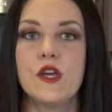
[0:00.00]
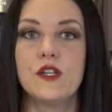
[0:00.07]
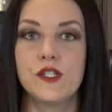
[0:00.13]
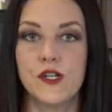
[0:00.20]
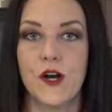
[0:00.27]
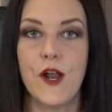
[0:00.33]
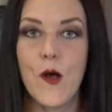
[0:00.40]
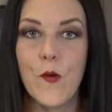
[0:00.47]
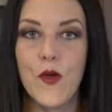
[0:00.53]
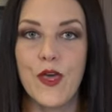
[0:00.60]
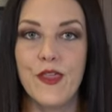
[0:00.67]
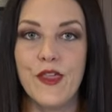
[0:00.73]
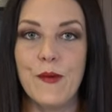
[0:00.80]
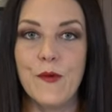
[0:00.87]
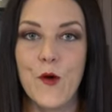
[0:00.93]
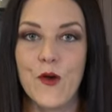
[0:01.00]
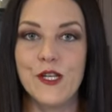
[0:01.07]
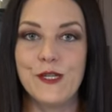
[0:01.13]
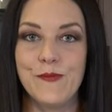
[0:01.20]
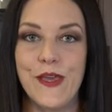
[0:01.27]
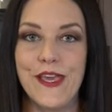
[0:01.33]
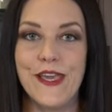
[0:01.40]
To start out with, I'm
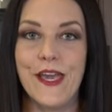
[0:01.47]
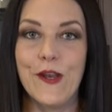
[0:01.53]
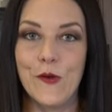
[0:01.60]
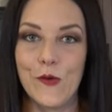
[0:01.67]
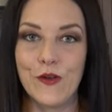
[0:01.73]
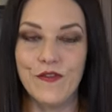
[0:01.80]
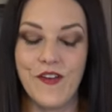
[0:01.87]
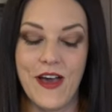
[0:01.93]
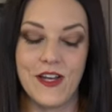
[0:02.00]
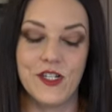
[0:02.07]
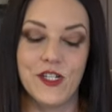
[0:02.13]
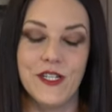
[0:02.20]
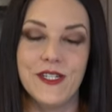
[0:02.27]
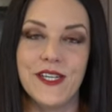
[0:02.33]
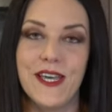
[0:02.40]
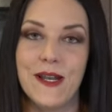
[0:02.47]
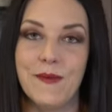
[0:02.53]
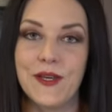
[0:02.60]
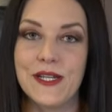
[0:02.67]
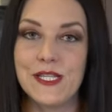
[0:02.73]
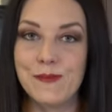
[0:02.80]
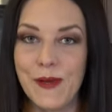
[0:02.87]
going to make an old fashioned and
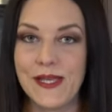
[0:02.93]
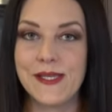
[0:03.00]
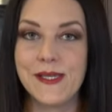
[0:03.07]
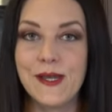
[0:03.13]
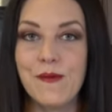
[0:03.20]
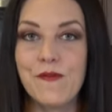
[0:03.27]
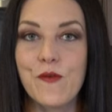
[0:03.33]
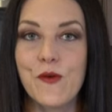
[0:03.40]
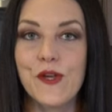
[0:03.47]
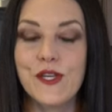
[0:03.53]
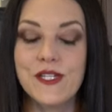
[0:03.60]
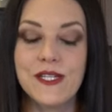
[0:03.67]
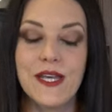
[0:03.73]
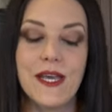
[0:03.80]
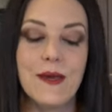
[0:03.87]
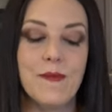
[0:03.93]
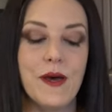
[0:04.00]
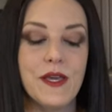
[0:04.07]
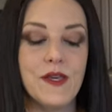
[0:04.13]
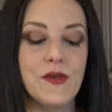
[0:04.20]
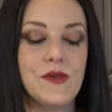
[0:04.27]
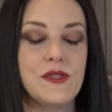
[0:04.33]
I'm gonna spice it up for you today
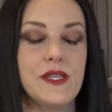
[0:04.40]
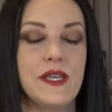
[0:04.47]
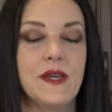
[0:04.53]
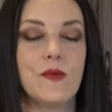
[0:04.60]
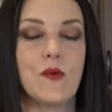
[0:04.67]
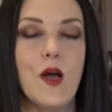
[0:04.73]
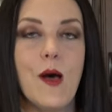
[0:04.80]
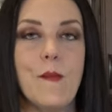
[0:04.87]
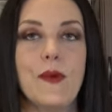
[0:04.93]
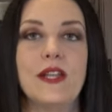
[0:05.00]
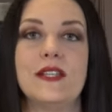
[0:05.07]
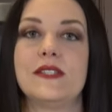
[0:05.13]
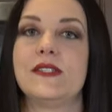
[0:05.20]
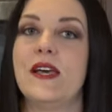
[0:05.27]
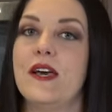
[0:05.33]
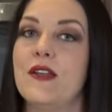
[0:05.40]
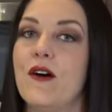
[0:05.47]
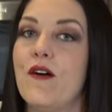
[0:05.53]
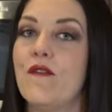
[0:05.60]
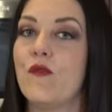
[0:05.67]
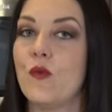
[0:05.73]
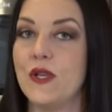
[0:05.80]
by using rum instead
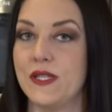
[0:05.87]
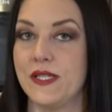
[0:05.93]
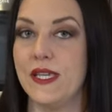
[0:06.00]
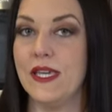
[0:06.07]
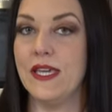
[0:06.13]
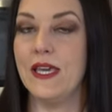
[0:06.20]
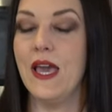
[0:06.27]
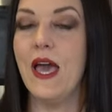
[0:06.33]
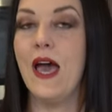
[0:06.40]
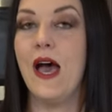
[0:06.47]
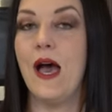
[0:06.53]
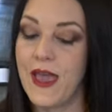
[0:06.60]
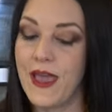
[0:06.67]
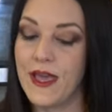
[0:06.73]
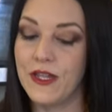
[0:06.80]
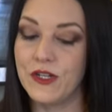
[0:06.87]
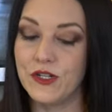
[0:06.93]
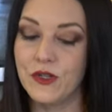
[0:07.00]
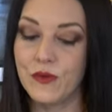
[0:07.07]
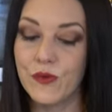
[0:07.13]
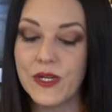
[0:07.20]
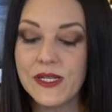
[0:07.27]
of whiskey. And
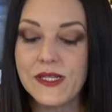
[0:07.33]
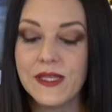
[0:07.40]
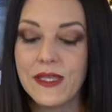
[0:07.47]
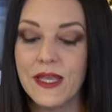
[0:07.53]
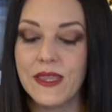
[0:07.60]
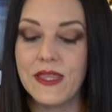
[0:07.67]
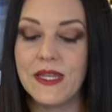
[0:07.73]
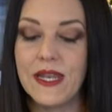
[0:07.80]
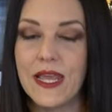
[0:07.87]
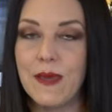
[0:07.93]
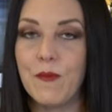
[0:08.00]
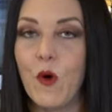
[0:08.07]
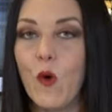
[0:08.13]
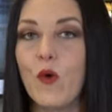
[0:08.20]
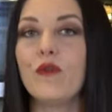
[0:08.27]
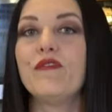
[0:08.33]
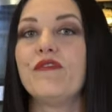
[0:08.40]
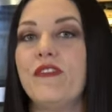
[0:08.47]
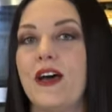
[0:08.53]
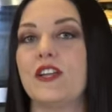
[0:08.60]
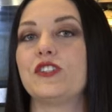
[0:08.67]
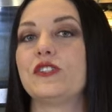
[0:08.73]
the reason that the name old
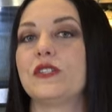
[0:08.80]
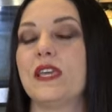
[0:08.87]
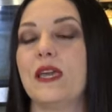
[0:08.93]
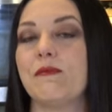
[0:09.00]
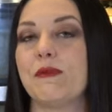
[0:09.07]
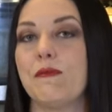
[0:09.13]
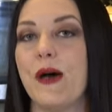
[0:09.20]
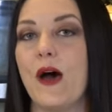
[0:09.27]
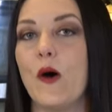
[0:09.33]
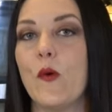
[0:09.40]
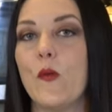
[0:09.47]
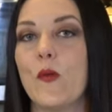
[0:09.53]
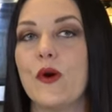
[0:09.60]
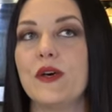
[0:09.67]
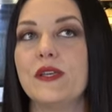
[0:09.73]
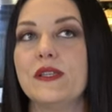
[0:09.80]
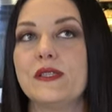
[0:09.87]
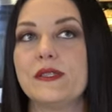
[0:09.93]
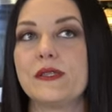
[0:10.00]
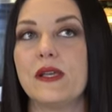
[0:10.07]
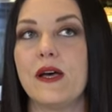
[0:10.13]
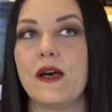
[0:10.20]
fashioned came about
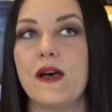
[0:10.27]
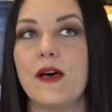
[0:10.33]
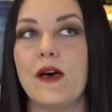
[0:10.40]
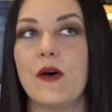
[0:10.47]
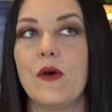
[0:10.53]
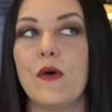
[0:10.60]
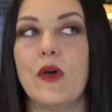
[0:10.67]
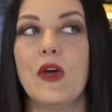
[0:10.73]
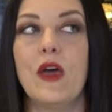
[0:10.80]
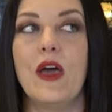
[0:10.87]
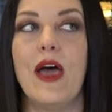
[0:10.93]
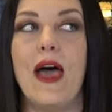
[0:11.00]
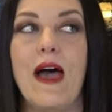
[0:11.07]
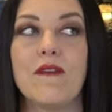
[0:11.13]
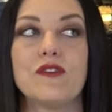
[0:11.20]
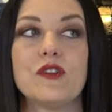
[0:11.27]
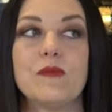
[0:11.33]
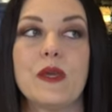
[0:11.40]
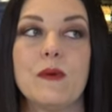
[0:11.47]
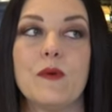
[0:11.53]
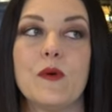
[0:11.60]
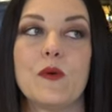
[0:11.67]
was uh, after
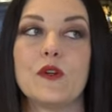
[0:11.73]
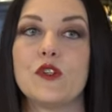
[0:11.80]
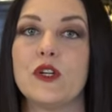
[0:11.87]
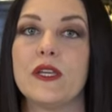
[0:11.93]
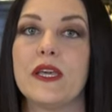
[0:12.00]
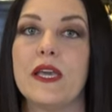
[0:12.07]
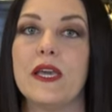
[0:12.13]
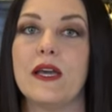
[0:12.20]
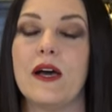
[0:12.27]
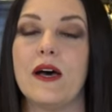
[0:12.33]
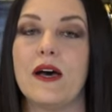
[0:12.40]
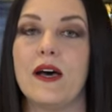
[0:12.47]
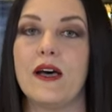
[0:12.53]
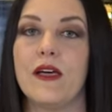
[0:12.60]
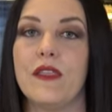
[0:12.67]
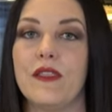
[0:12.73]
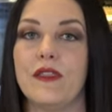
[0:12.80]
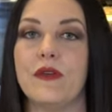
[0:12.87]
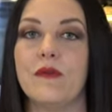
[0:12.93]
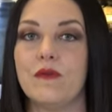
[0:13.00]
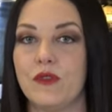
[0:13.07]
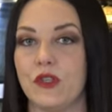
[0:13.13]
people were drinking uh,
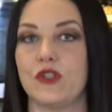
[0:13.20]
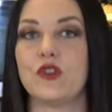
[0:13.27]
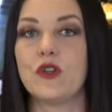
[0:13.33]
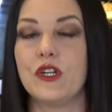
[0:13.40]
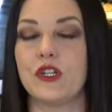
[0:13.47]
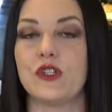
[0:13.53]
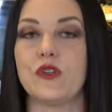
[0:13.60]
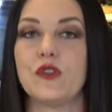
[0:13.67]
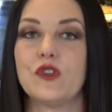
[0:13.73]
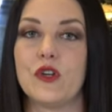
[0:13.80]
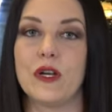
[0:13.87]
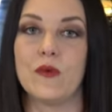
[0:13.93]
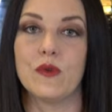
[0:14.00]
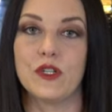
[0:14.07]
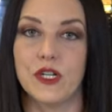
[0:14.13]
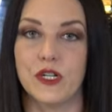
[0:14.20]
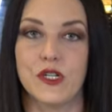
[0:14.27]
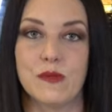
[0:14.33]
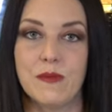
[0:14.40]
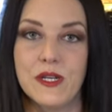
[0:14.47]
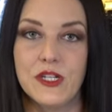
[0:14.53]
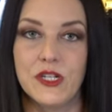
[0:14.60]
the, the traditional drink, which I
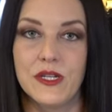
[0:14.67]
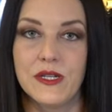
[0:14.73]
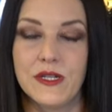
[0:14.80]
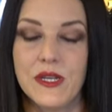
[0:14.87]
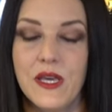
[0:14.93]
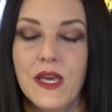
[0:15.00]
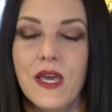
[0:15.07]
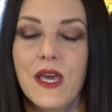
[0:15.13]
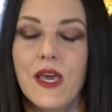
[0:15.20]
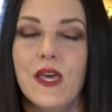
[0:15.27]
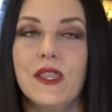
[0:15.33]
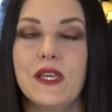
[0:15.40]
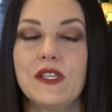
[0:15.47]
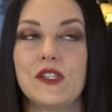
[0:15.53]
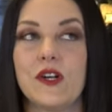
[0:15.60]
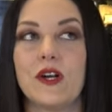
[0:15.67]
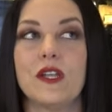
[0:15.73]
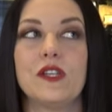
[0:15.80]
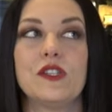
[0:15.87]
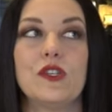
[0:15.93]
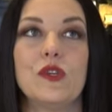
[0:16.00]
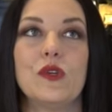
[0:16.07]
just mentioned, they
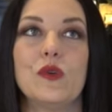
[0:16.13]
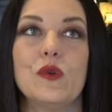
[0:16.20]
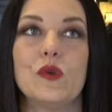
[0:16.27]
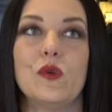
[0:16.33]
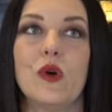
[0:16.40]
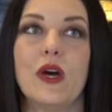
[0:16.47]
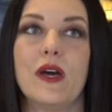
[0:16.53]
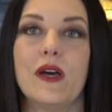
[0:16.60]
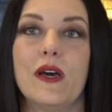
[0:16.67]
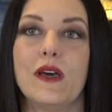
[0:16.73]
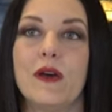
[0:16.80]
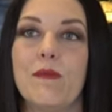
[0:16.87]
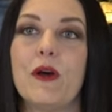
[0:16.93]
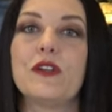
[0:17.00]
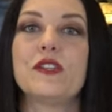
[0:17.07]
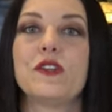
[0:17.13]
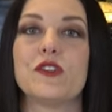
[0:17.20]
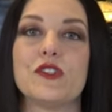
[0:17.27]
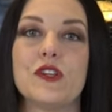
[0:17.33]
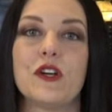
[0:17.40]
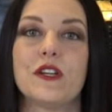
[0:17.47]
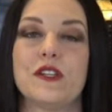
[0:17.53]
started to,
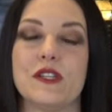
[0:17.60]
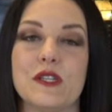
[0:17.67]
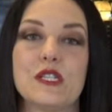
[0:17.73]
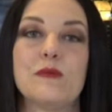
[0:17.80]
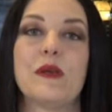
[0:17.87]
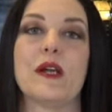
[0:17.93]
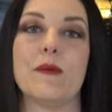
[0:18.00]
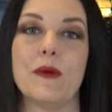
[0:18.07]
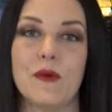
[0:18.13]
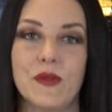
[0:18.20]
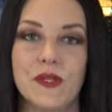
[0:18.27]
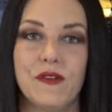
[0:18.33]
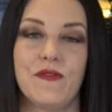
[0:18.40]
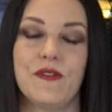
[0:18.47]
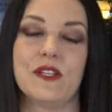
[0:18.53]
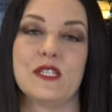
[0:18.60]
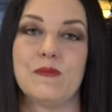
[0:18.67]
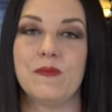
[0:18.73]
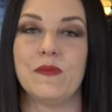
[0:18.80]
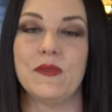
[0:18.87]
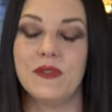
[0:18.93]
bartenders started to experiment with different,